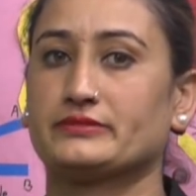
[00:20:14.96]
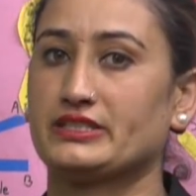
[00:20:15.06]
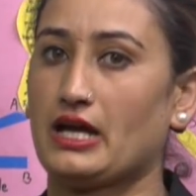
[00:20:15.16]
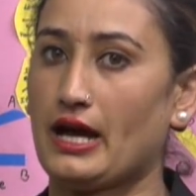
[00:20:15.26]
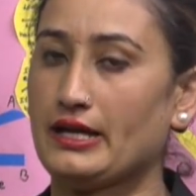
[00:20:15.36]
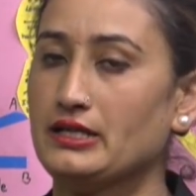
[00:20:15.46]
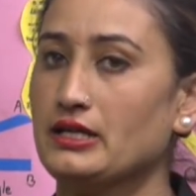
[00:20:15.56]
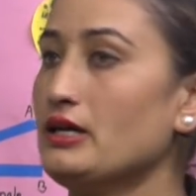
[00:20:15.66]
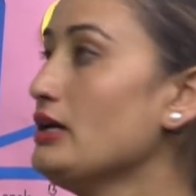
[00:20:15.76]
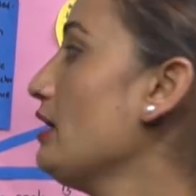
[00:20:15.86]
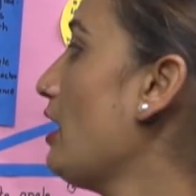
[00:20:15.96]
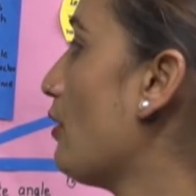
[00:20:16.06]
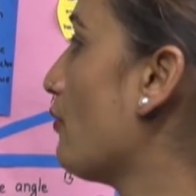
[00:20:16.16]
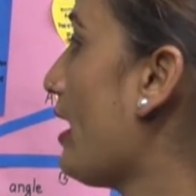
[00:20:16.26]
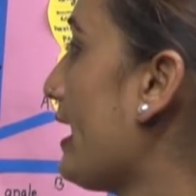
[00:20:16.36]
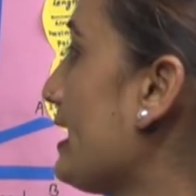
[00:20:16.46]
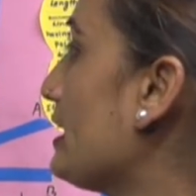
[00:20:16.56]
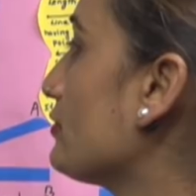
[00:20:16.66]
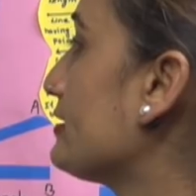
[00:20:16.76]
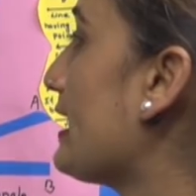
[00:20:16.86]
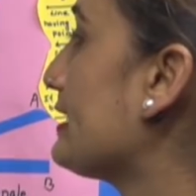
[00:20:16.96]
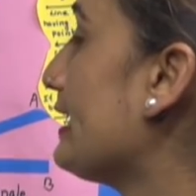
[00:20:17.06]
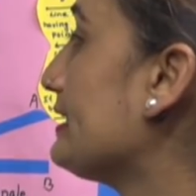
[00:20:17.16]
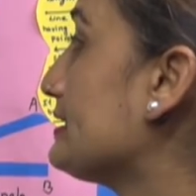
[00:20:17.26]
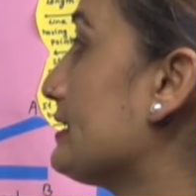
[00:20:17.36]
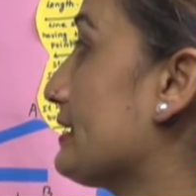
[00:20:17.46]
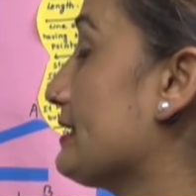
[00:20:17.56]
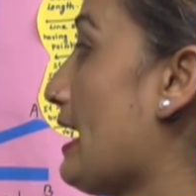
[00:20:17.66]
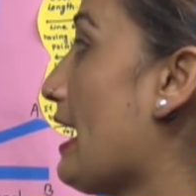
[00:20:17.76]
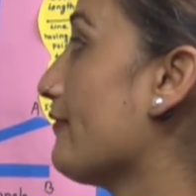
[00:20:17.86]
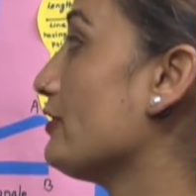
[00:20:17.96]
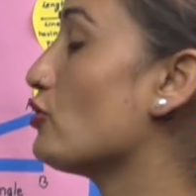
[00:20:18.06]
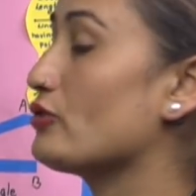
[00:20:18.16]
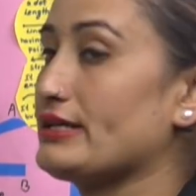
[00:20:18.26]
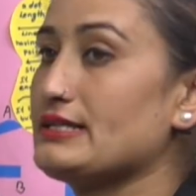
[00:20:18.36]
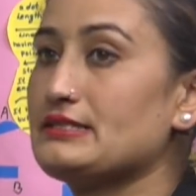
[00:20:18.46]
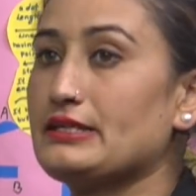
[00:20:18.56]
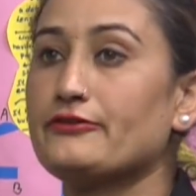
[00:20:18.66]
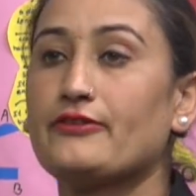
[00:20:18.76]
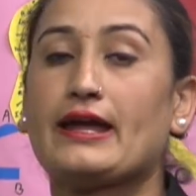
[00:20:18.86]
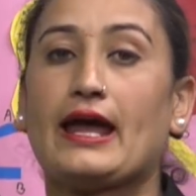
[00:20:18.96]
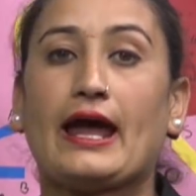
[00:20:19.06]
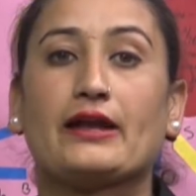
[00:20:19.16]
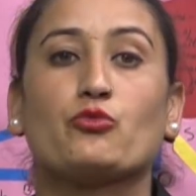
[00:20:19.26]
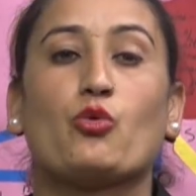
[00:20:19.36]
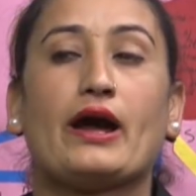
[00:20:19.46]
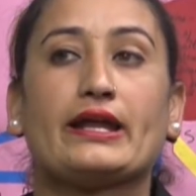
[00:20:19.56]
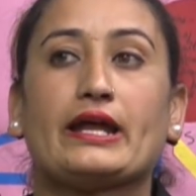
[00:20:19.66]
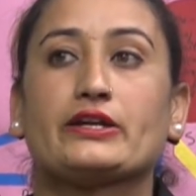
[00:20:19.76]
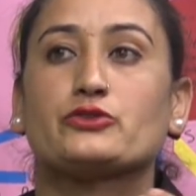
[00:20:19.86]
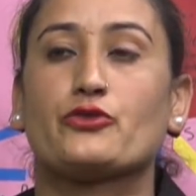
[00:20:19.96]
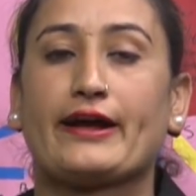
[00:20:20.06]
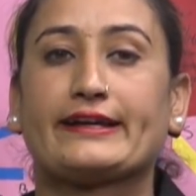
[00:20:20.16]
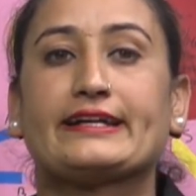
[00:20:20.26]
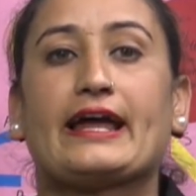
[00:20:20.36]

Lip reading: Then 180 degree. Have you noticed, if I add 120